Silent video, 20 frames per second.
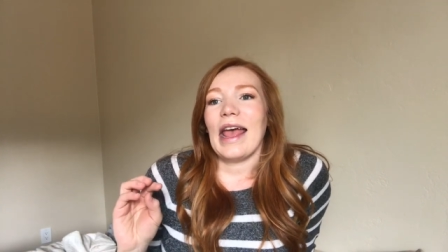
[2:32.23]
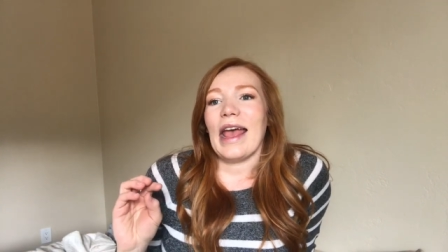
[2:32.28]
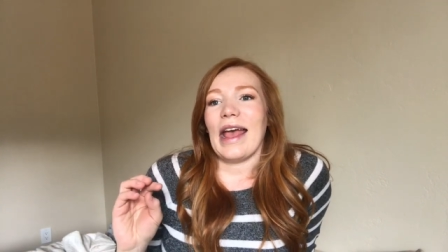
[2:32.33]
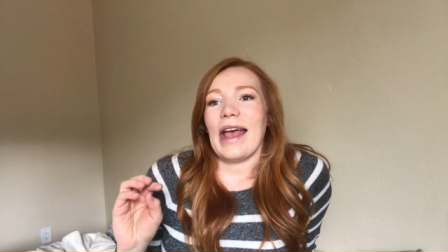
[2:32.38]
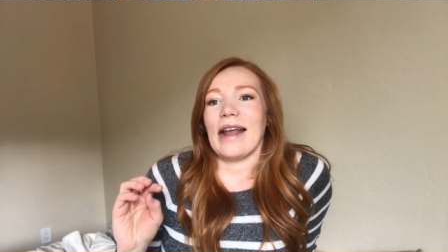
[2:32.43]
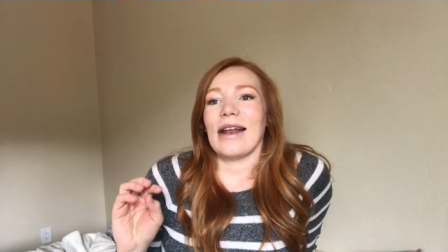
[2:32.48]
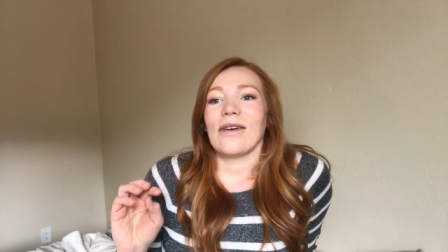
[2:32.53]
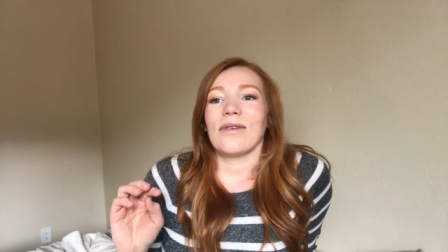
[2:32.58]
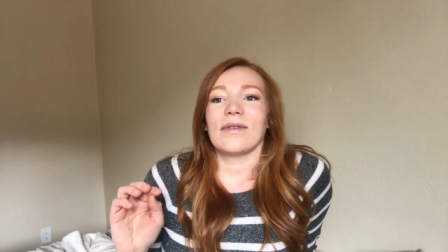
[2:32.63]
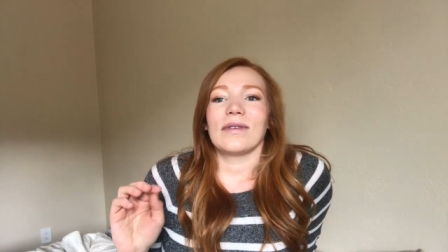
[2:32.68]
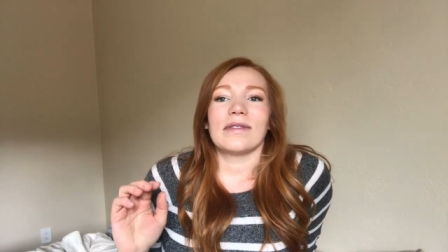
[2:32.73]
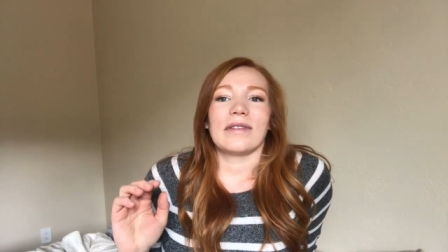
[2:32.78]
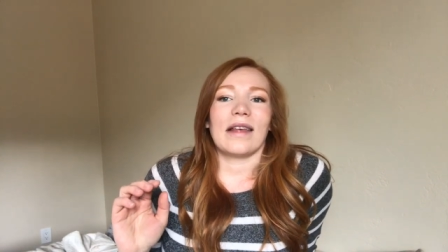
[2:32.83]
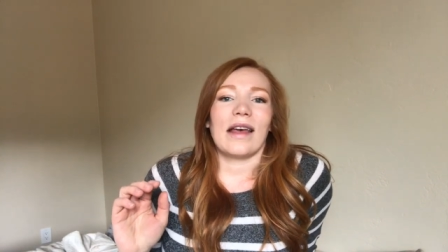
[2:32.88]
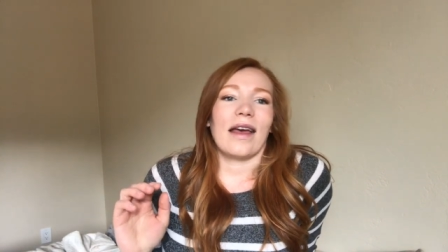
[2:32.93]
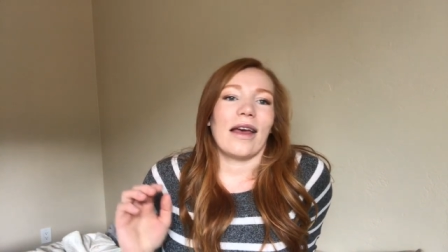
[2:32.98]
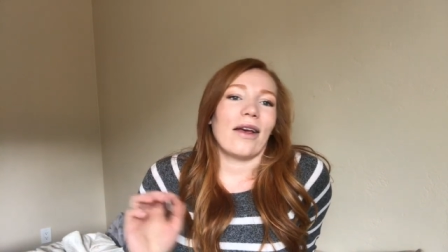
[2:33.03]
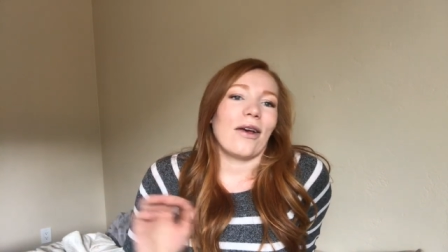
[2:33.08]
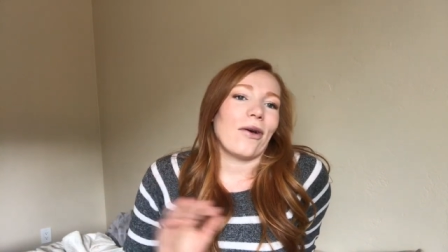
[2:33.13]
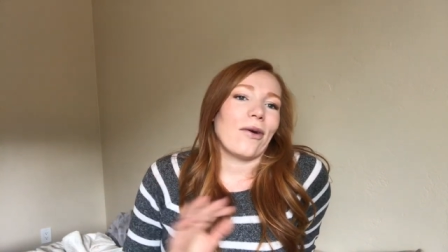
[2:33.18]
And I was
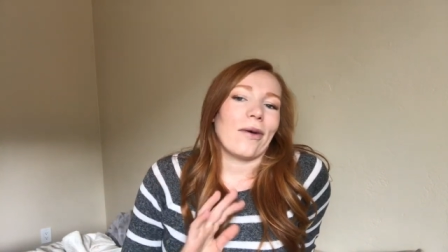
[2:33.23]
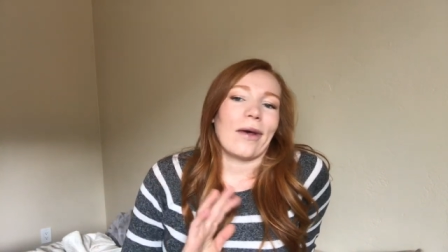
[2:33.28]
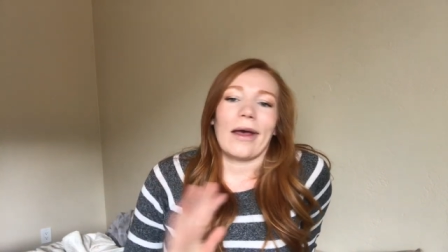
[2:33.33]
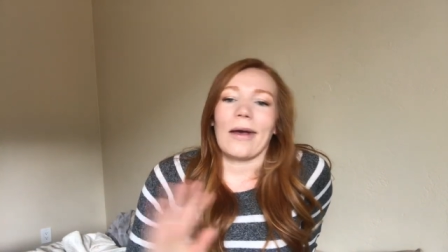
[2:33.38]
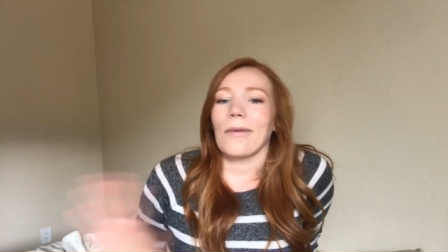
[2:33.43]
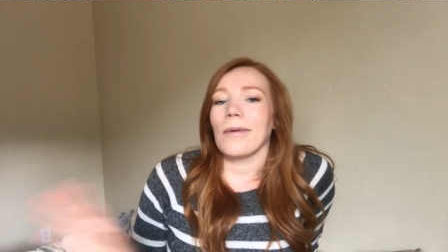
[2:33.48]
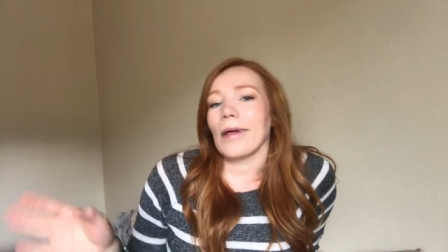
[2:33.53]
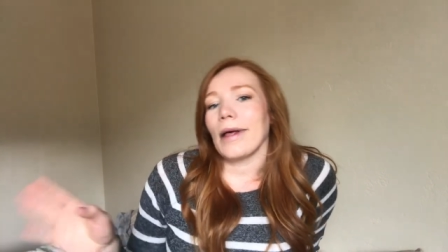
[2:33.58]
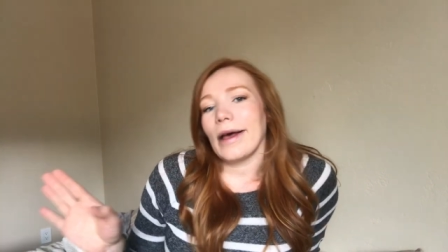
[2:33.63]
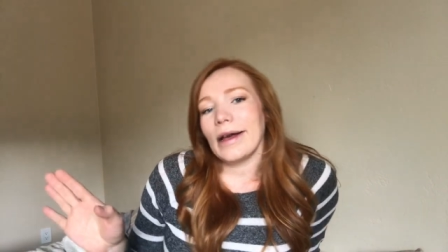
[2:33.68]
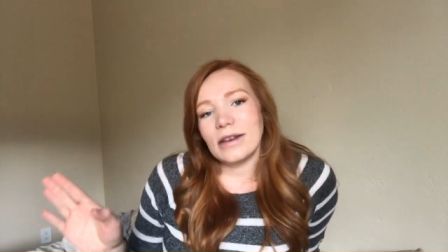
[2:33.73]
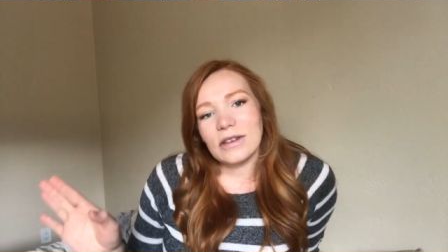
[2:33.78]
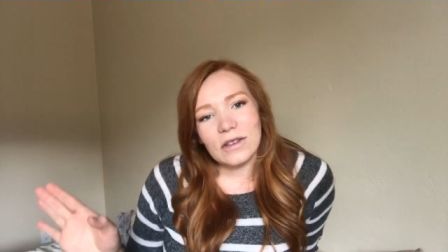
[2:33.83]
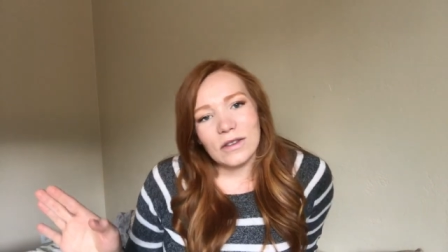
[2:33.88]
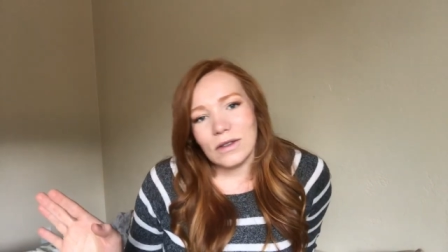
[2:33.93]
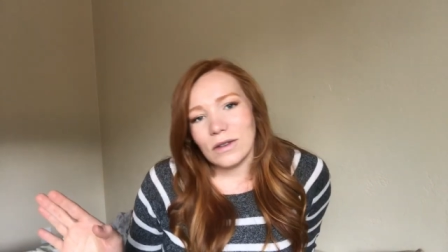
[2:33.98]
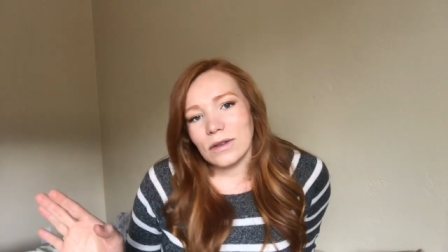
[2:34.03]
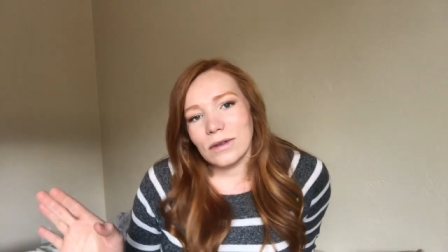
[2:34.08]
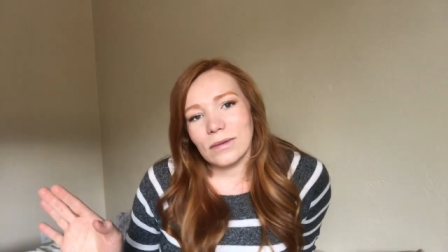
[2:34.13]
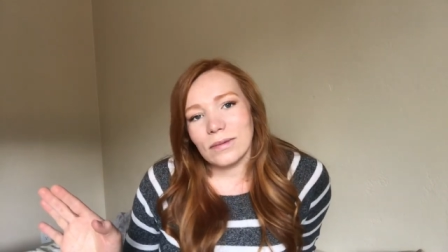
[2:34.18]
like, okay, well, I
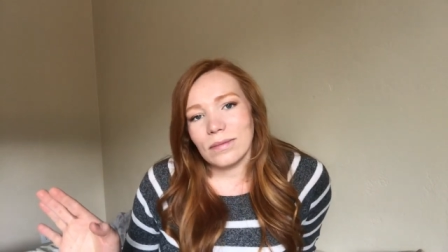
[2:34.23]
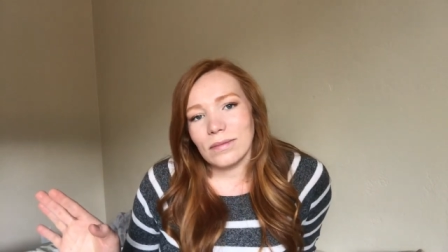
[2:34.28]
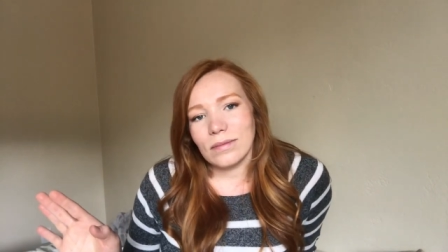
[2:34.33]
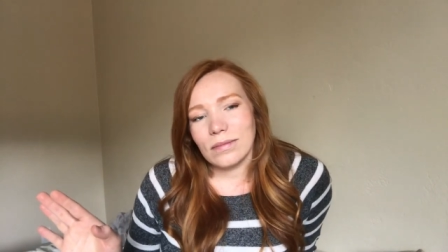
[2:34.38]
just,